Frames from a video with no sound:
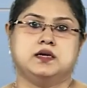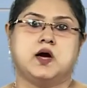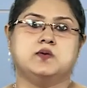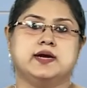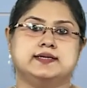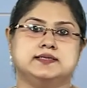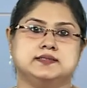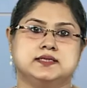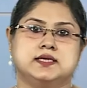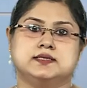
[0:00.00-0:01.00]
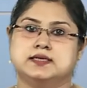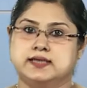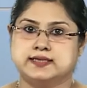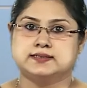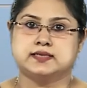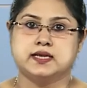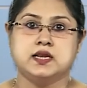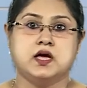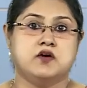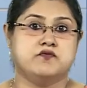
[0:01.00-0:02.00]
Now let us see the next skill
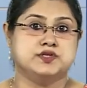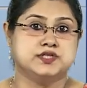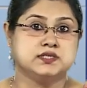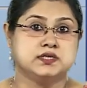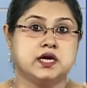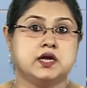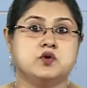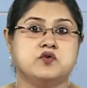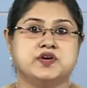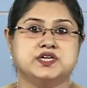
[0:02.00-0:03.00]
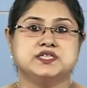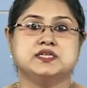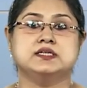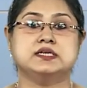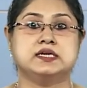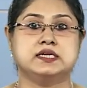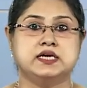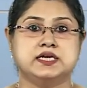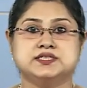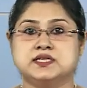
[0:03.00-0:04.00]
which is innovation,
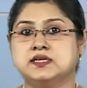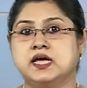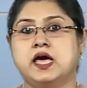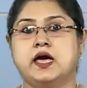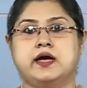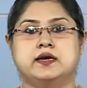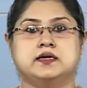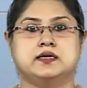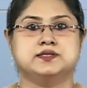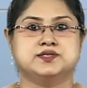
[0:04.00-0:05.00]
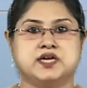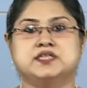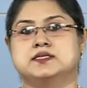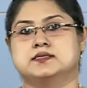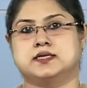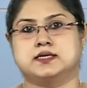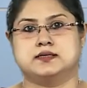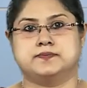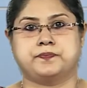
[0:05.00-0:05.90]
creation and construction skill.